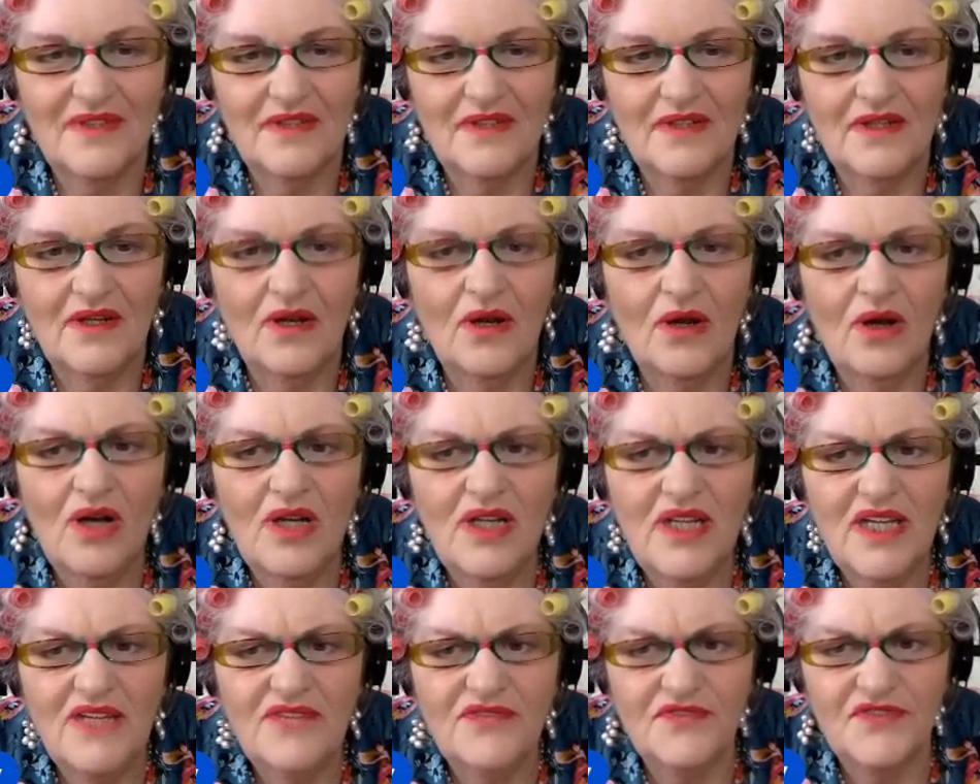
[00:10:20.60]
Oh
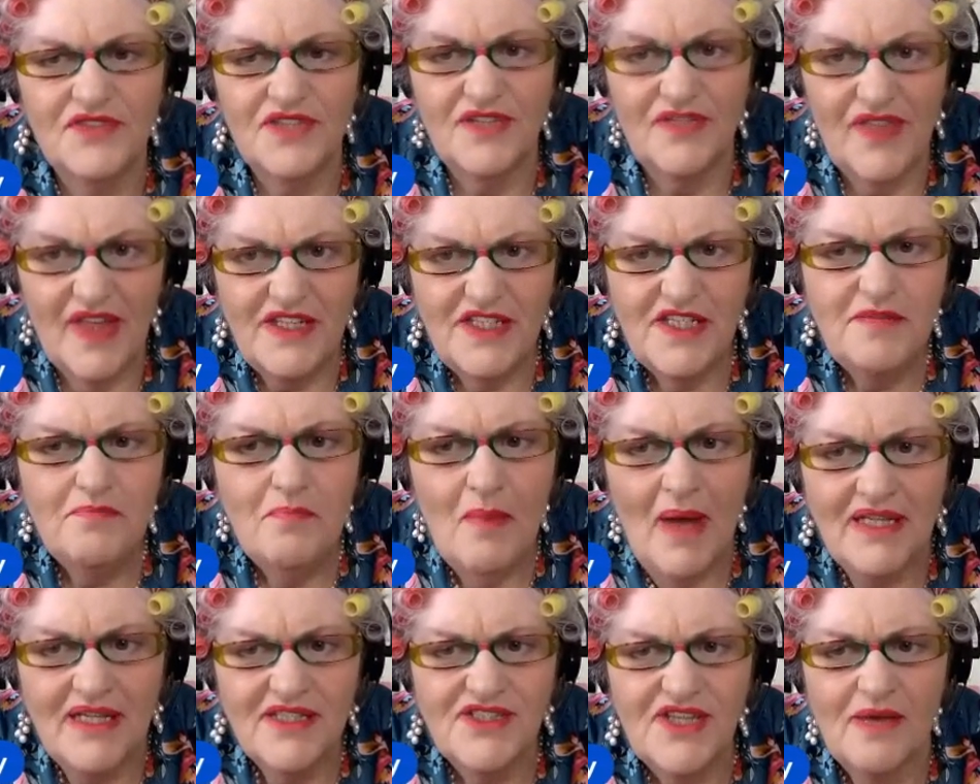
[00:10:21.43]
yeah, they did
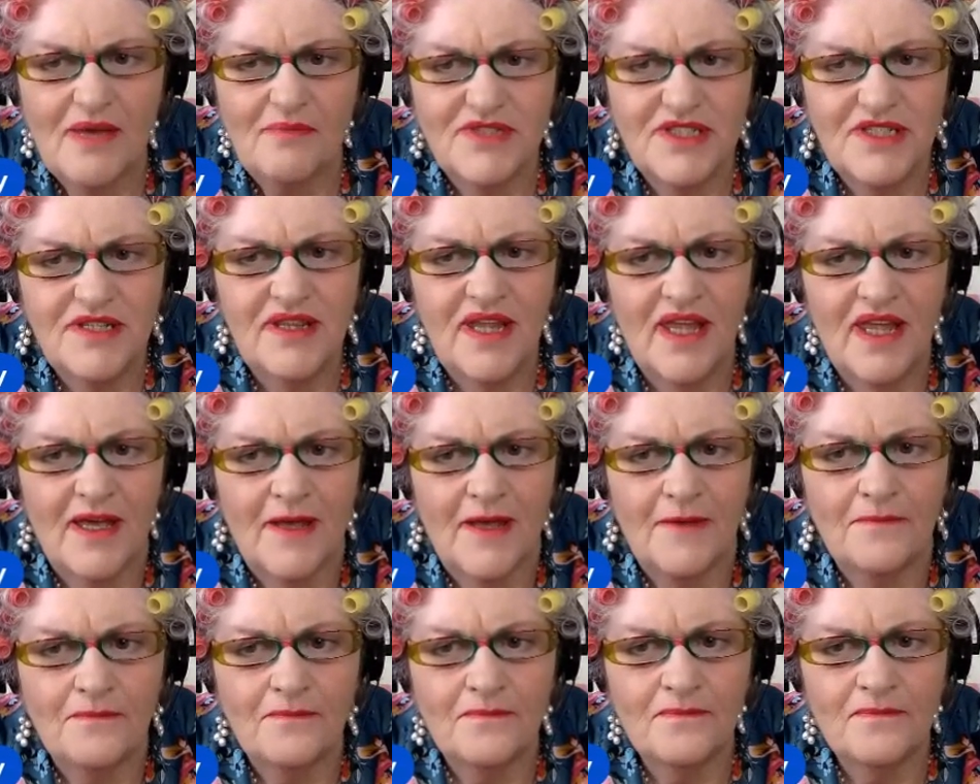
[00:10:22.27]
make some, didn't
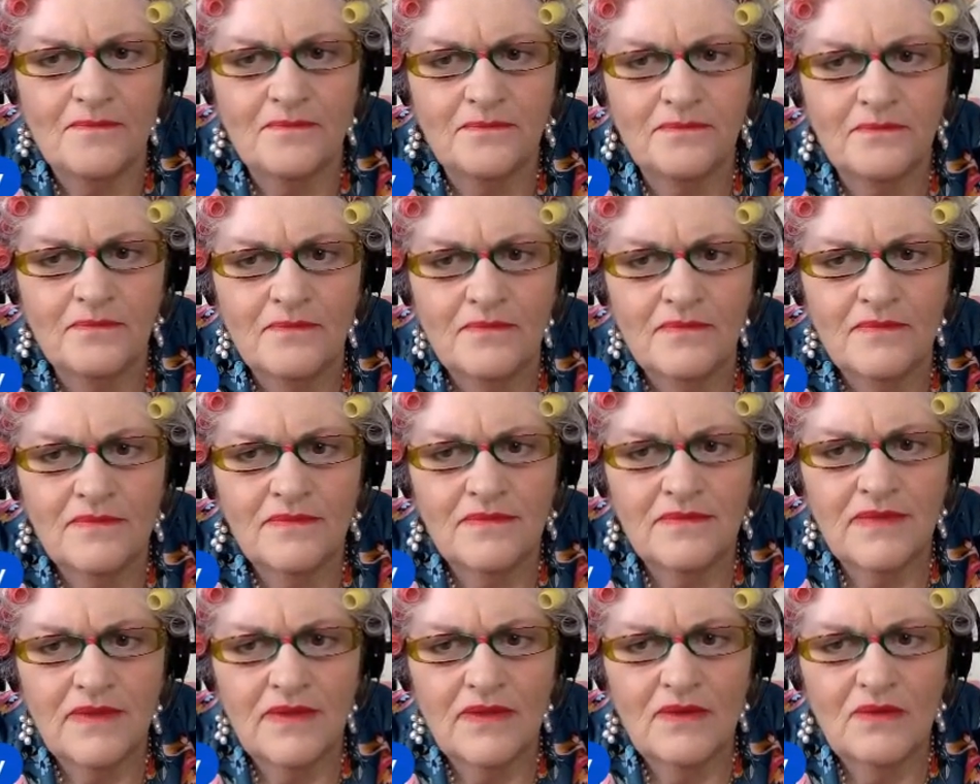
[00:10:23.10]
they?
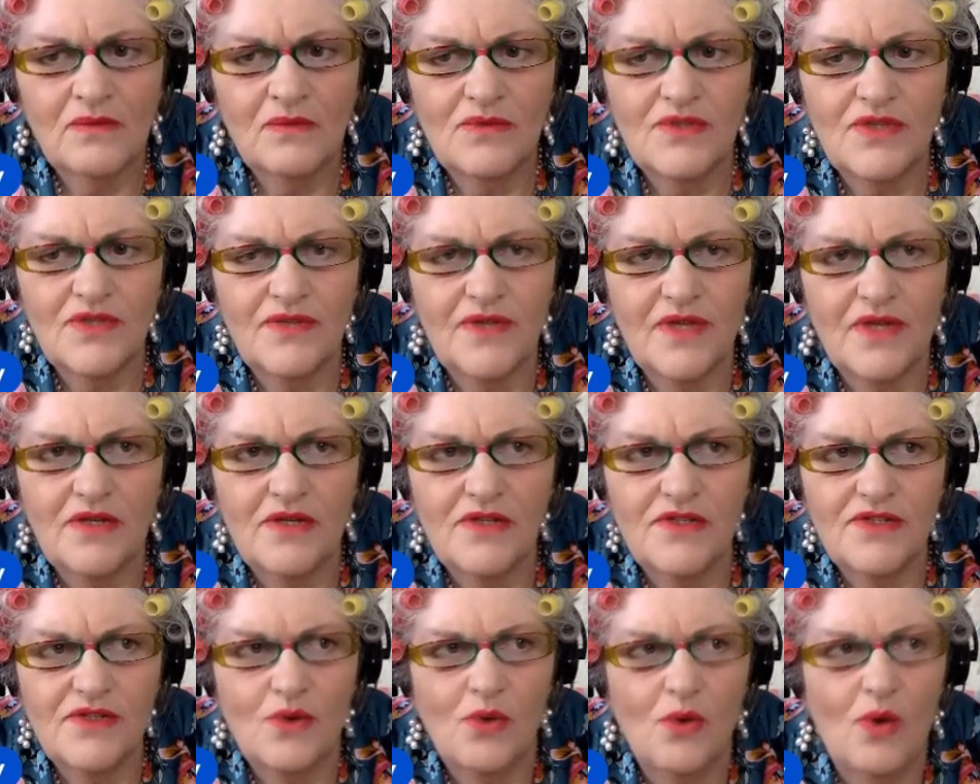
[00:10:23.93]
Was it
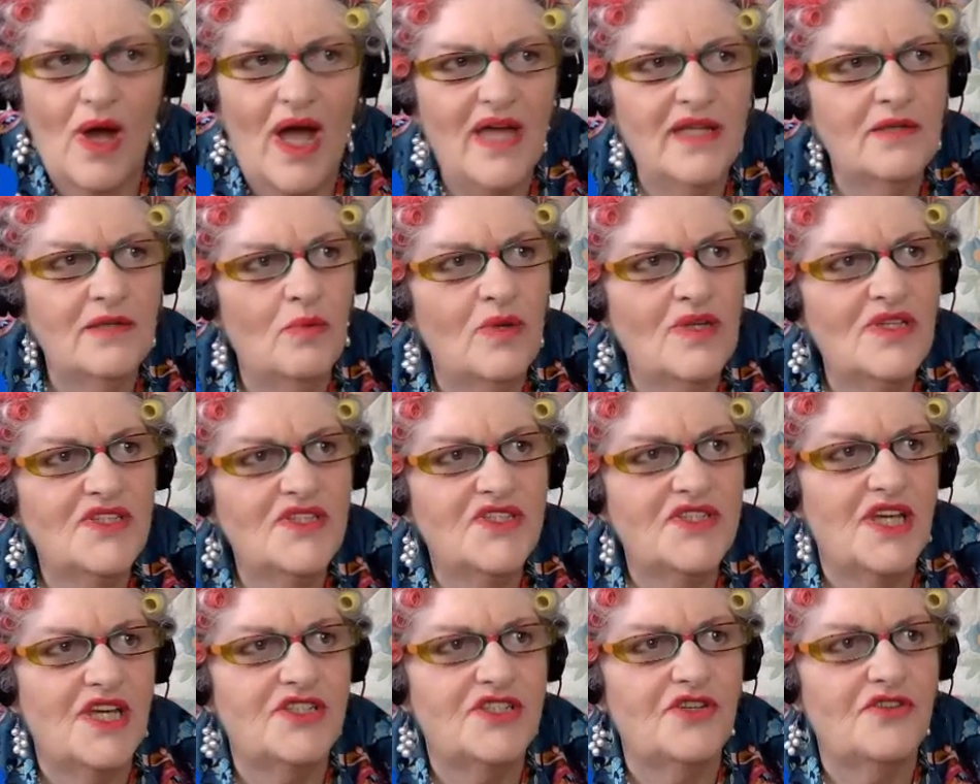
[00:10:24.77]
those? And at one
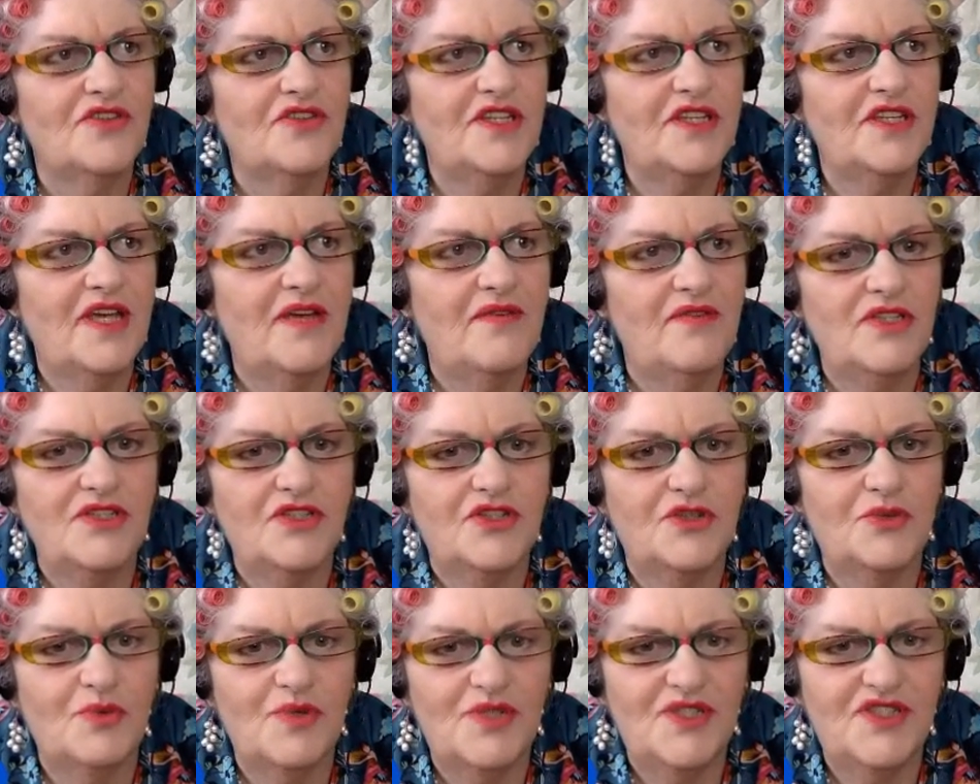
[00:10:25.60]
stage, I think even
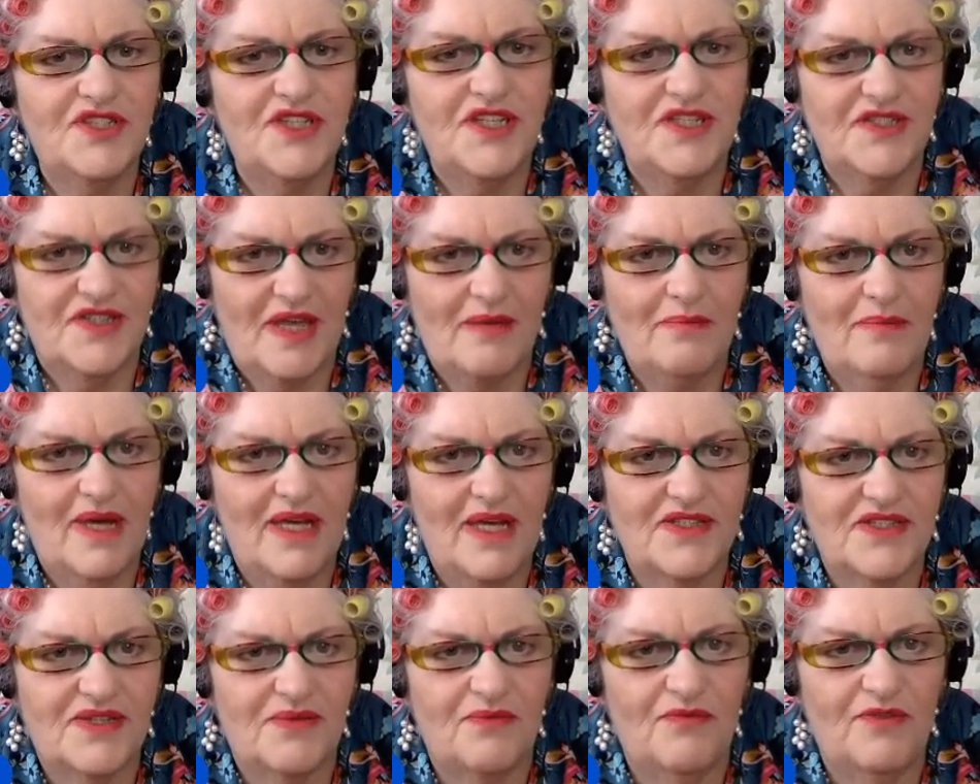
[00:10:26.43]
Twisties, they
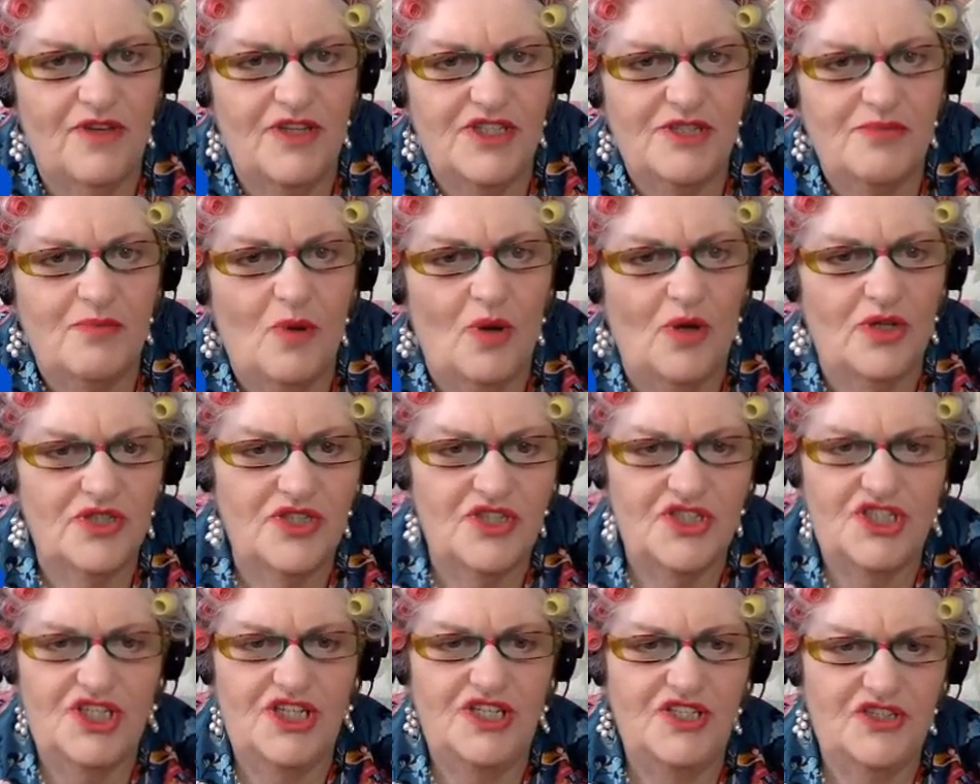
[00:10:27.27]
made some Vegemite and
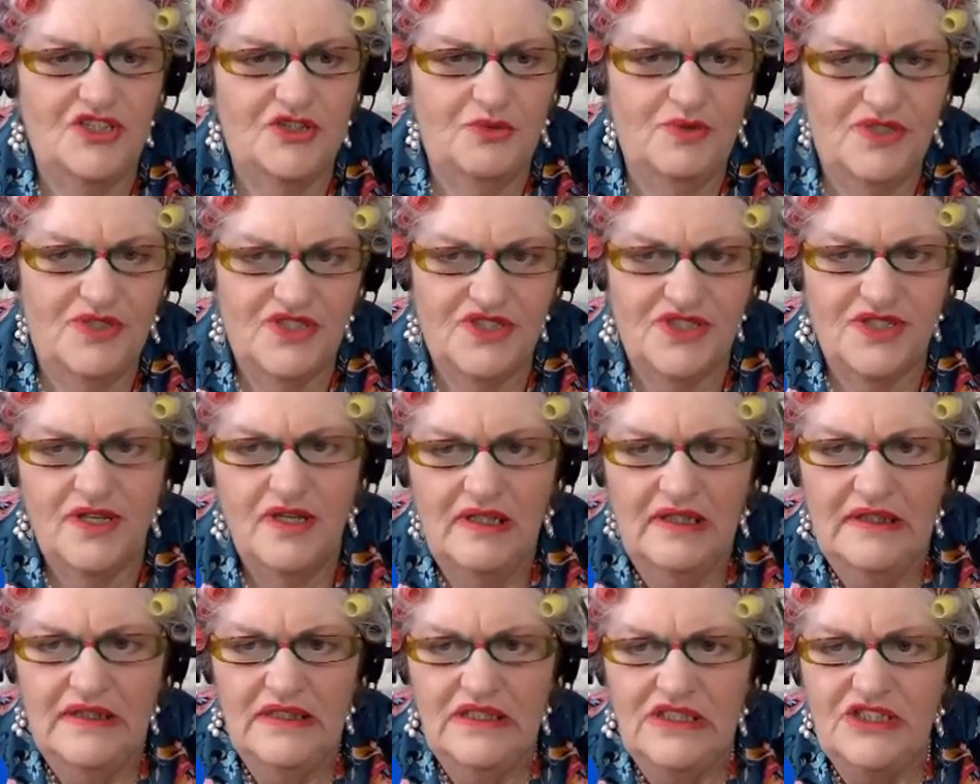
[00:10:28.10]
cheese
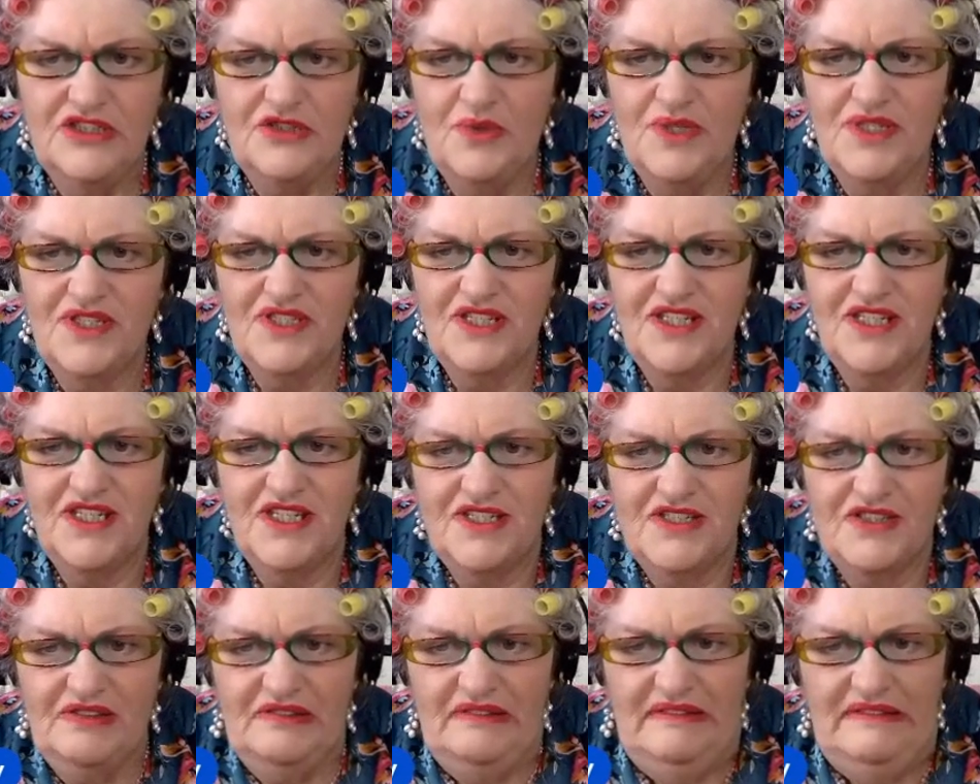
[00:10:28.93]

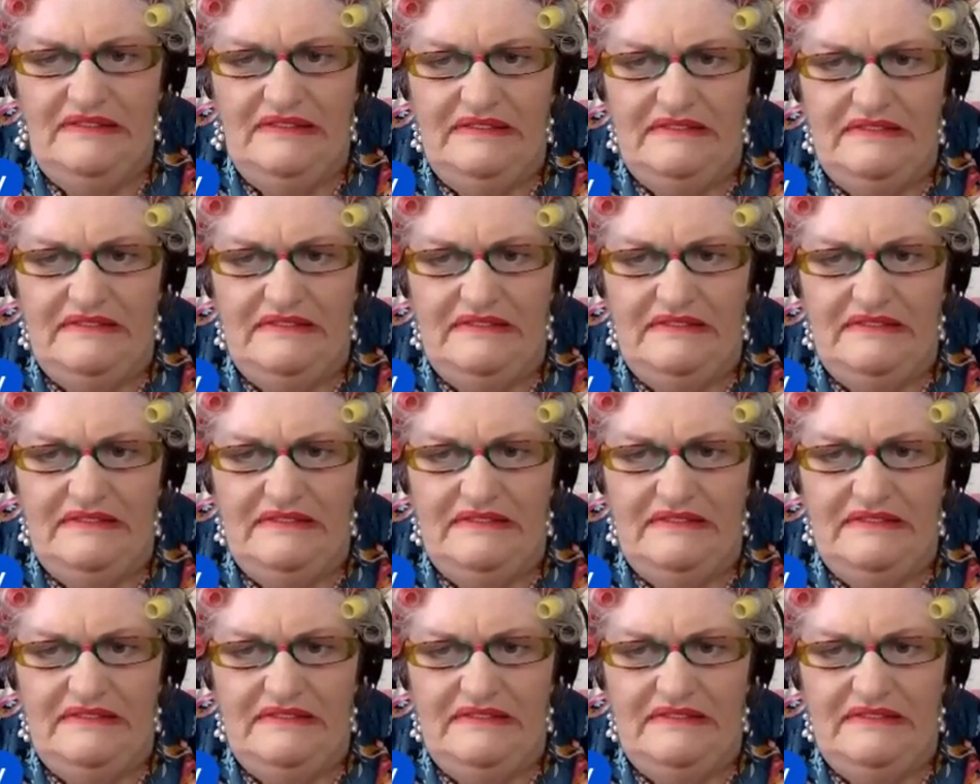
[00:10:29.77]
Twisties.